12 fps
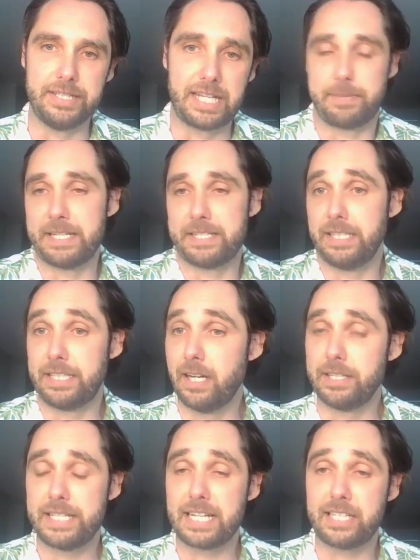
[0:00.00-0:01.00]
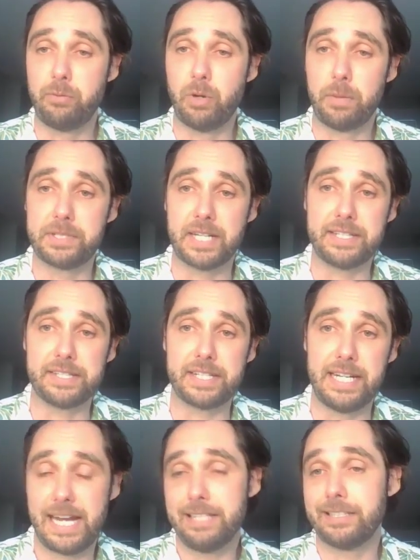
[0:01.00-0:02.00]
That's basically contacting websites and
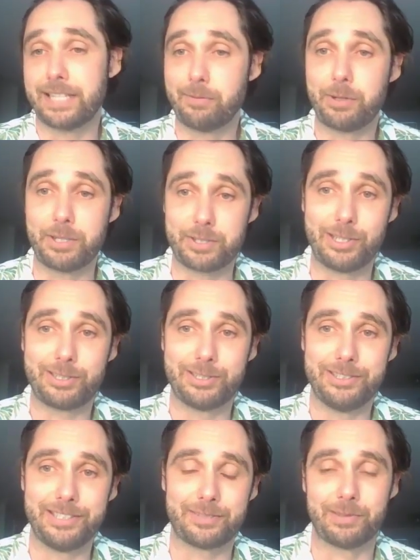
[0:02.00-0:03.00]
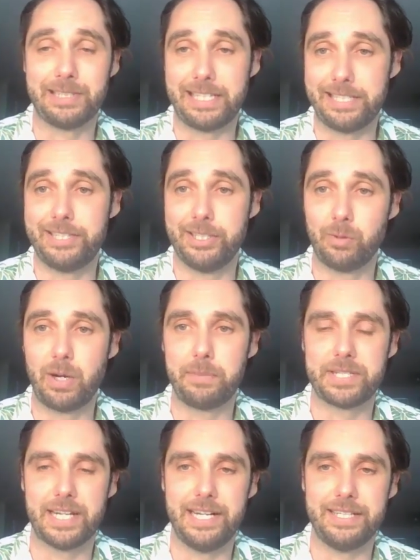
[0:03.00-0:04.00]
saying, "Hey, look, I wrote this article. It's related to your
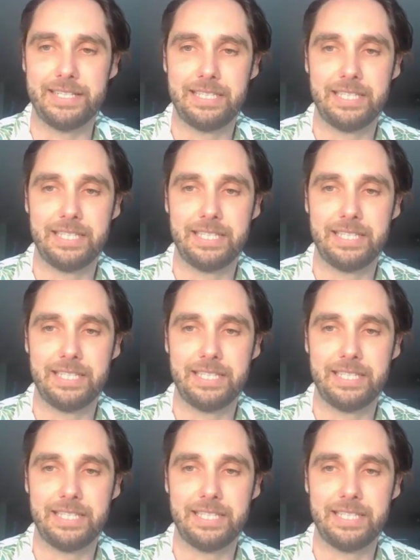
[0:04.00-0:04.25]
website.